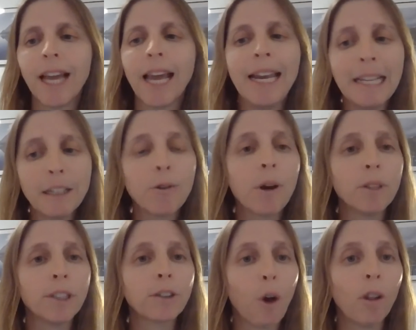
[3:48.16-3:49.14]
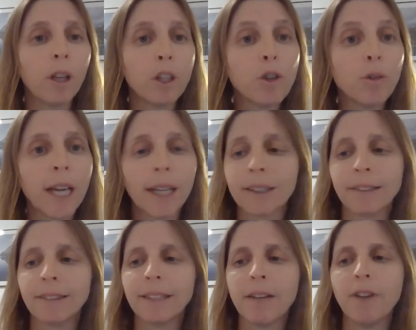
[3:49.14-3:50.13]
and literary scholar Julia
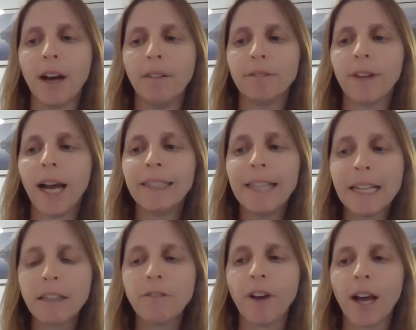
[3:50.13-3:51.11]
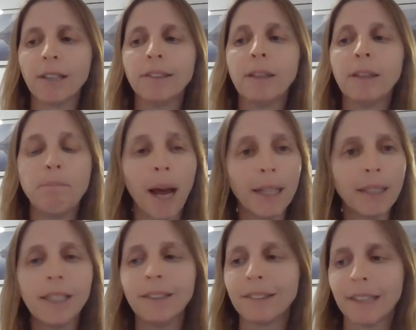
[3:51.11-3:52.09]
Kristeva identifies the
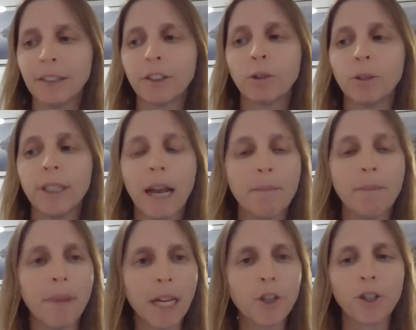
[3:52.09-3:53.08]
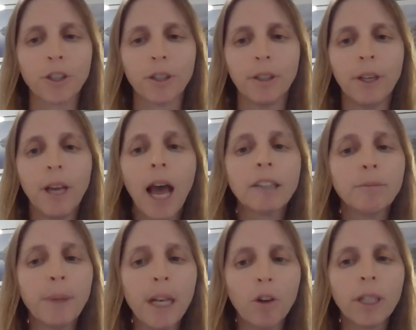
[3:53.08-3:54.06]
bodily sensory dimension as
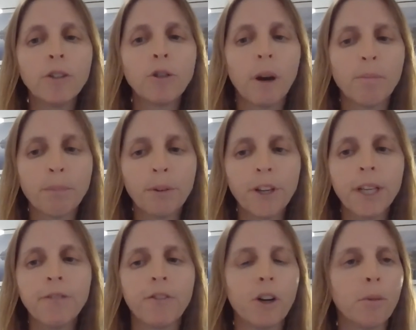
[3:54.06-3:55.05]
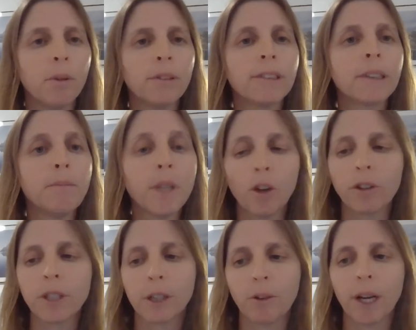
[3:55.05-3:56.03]
belonging to a pre-verbal
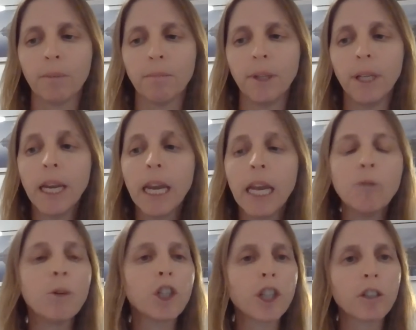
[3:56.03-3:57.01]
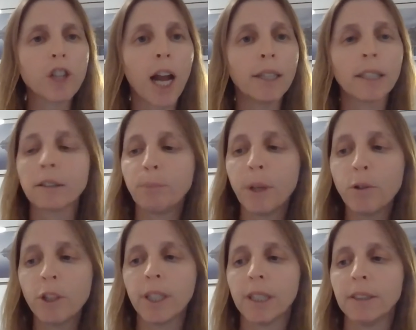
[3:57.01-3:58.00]
semiotic realm in which the child
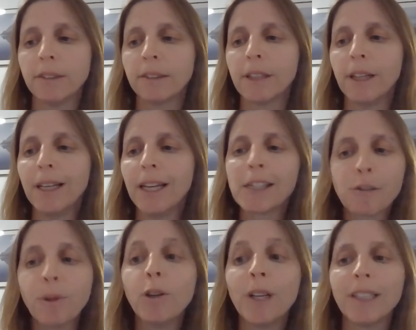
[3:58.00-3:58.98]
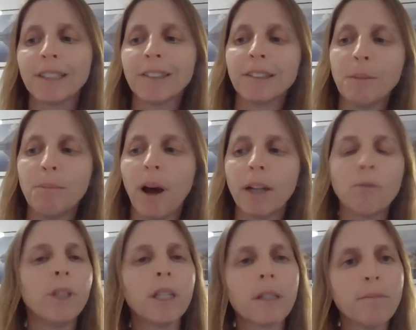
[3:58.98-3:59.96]
experiences the
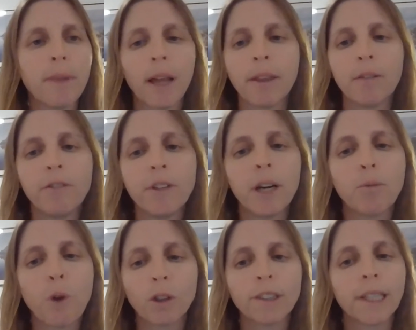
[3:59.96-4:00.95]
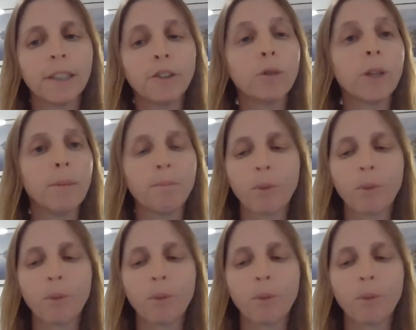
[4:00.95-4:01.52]
bond with its mother via raw sensory